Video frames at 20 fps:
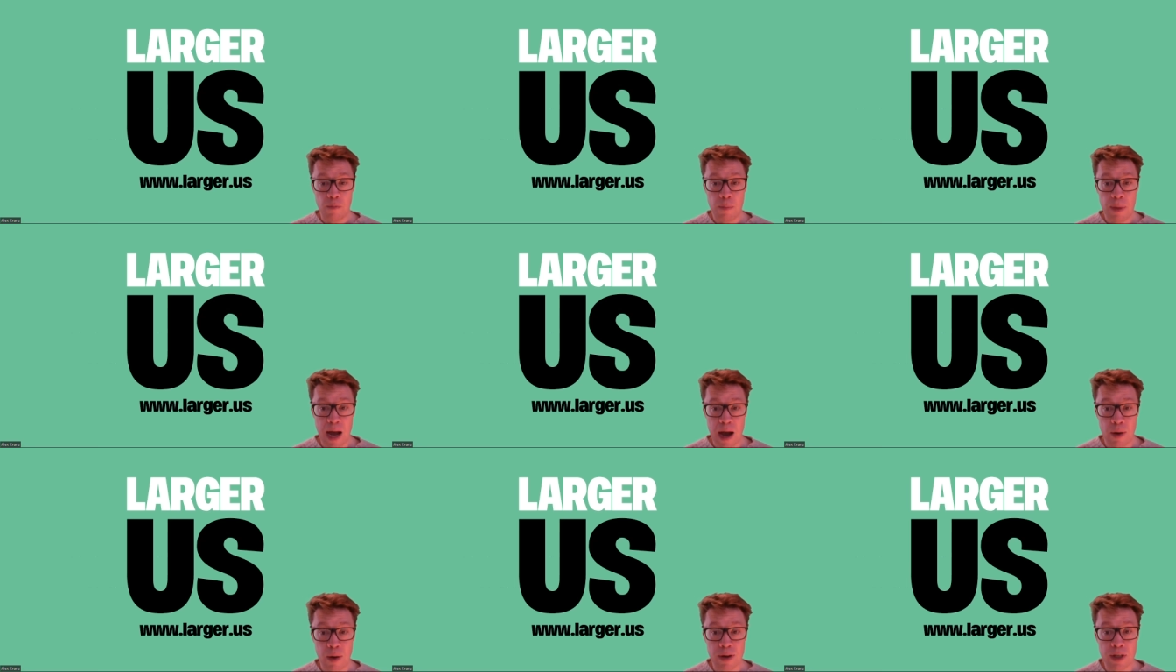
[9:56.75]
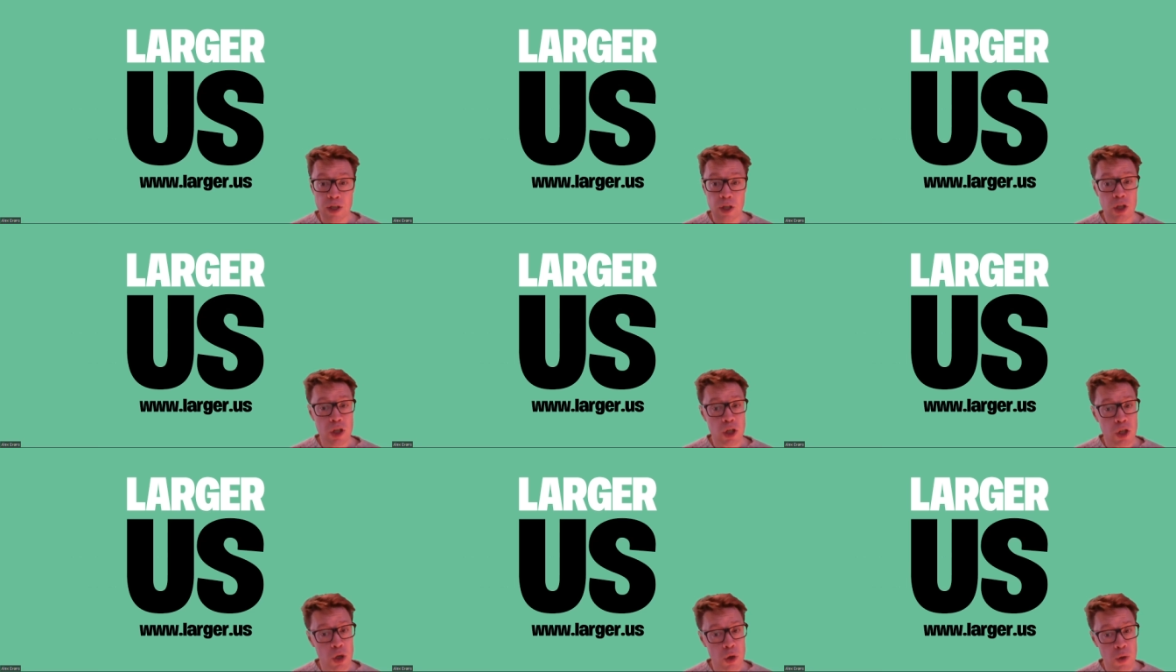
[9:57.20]
power to
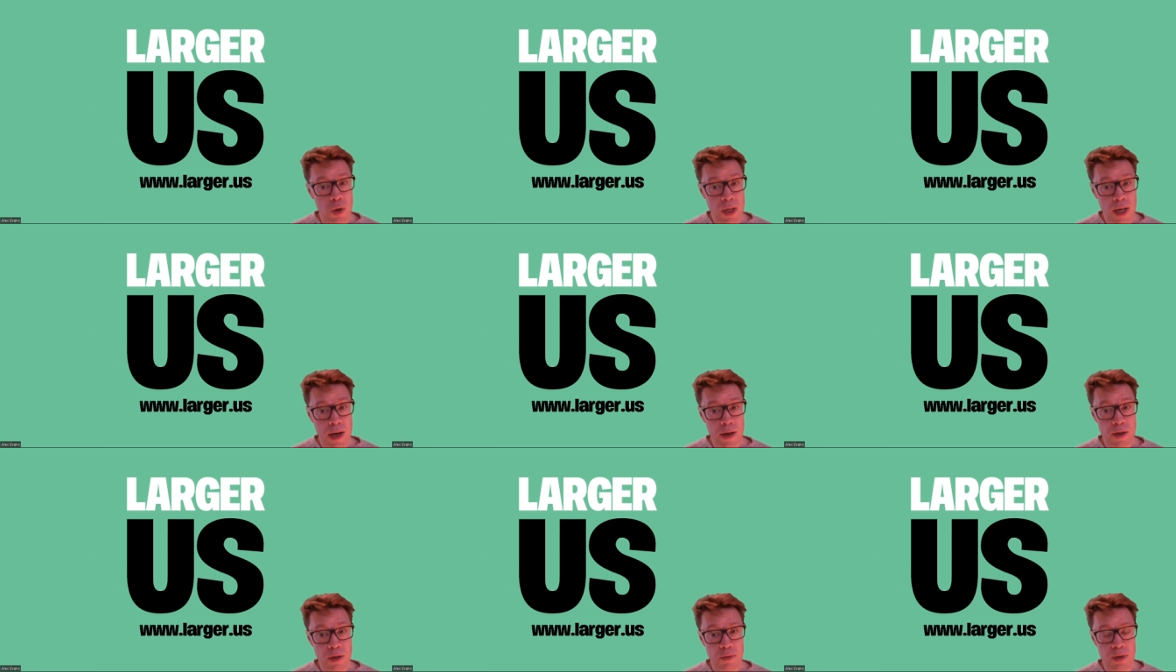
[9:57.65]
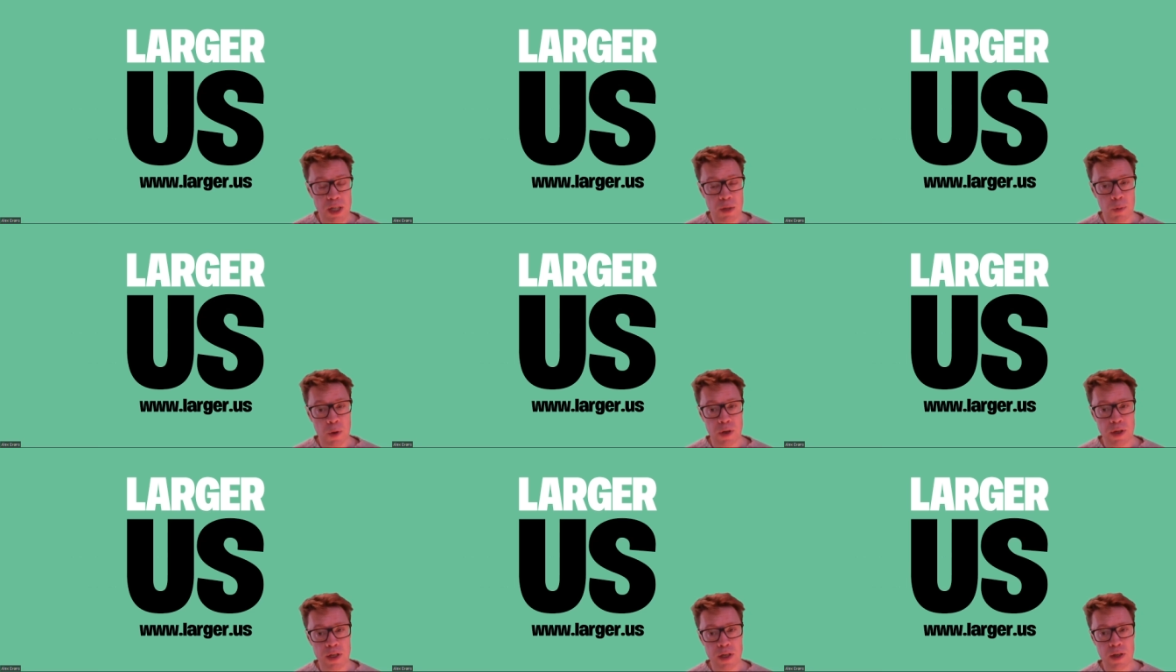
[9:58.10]
choose how to
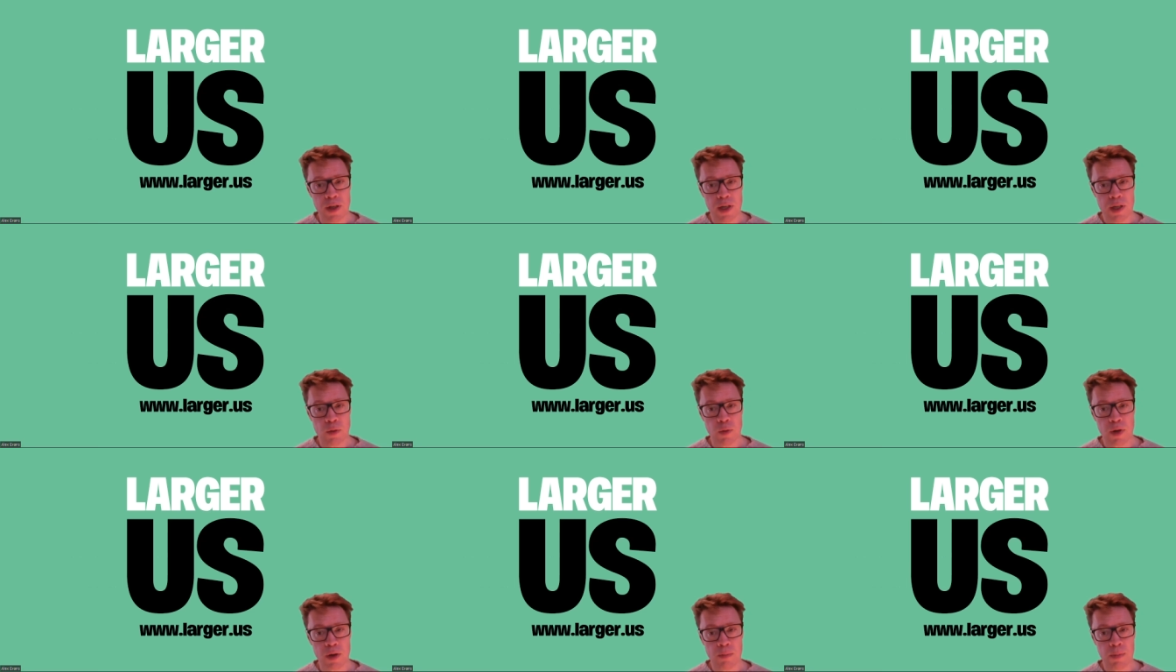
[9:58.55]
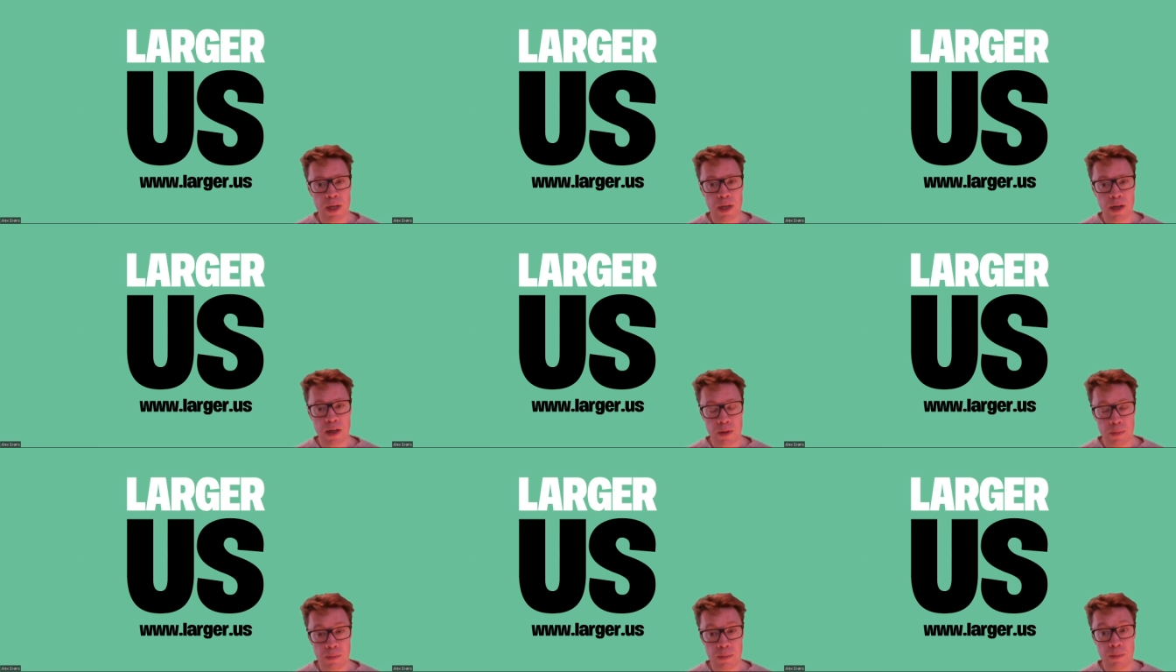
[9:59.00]
respond to things
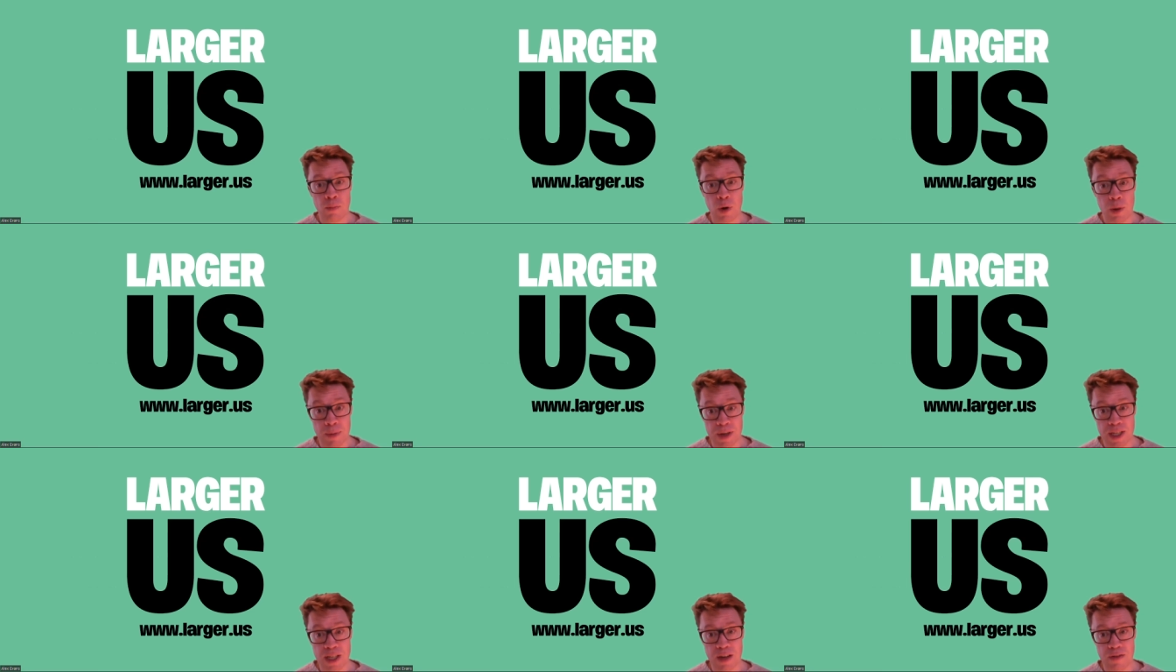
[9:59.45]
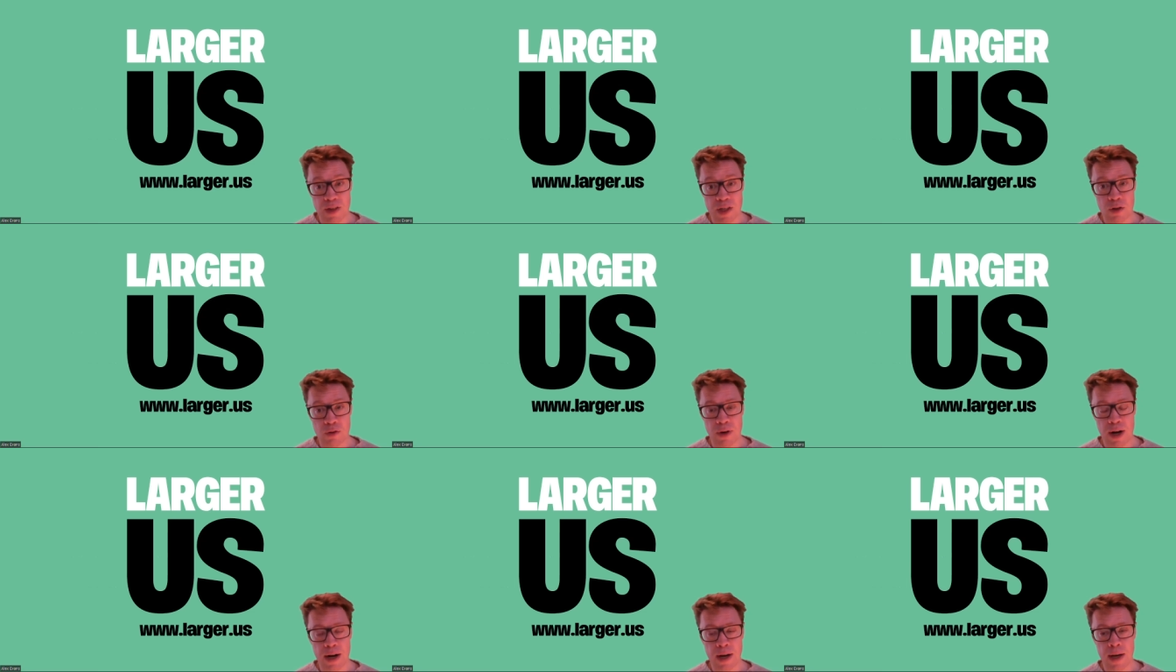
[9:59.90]
we perceive as
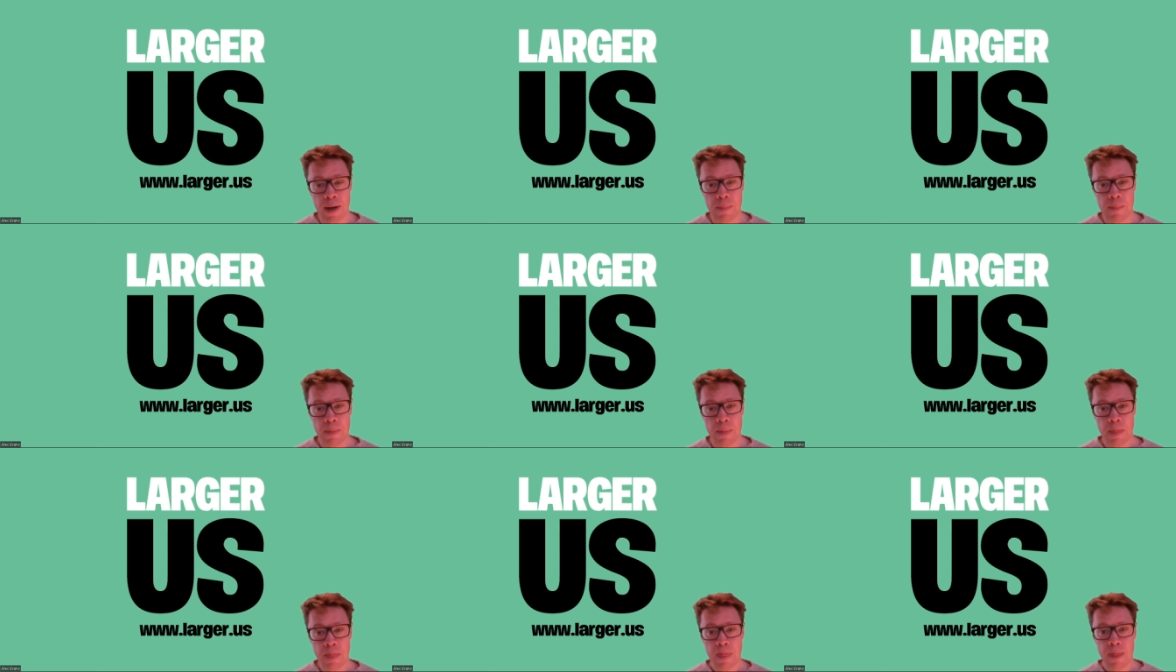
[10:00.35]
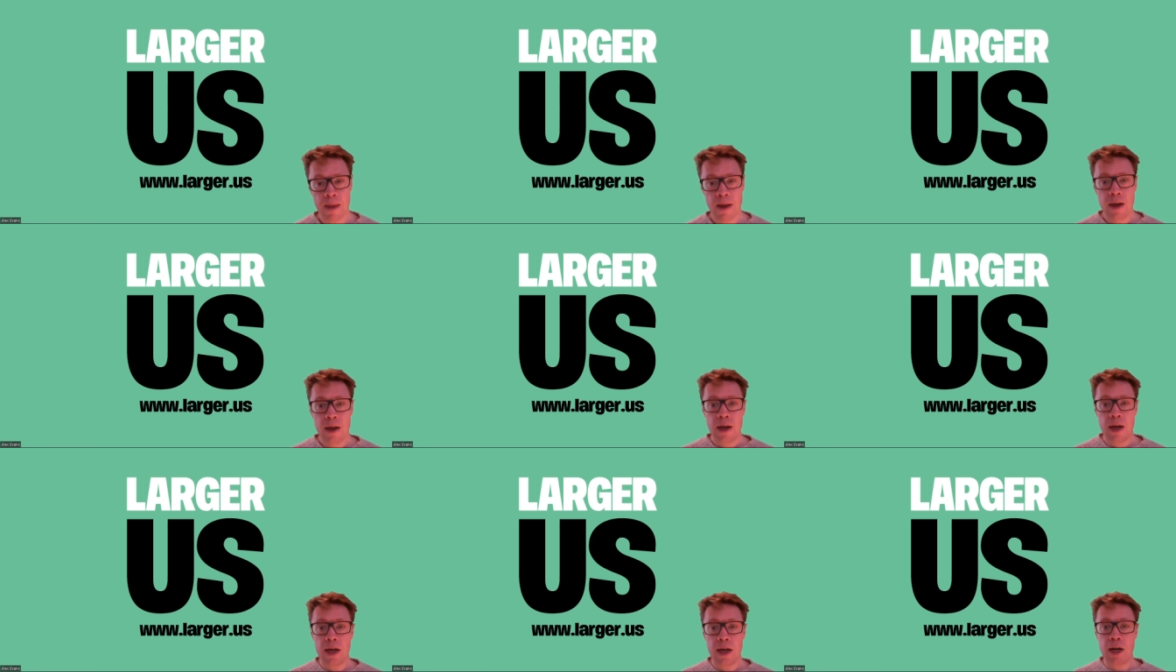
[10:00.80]
threatening,
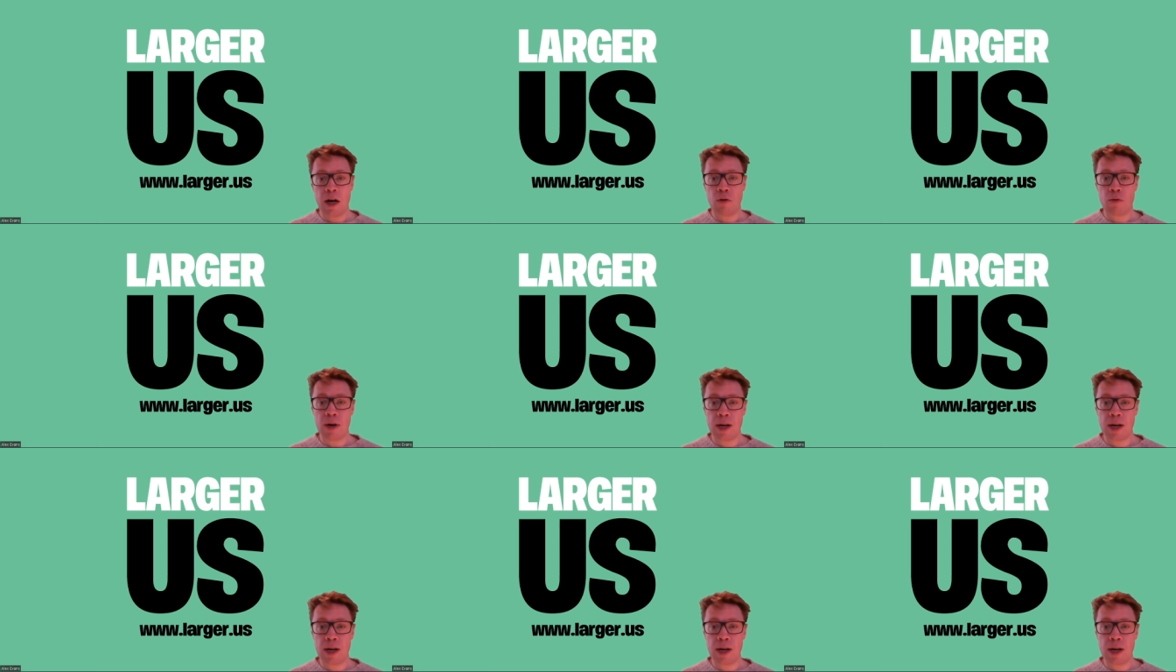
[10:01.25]
in our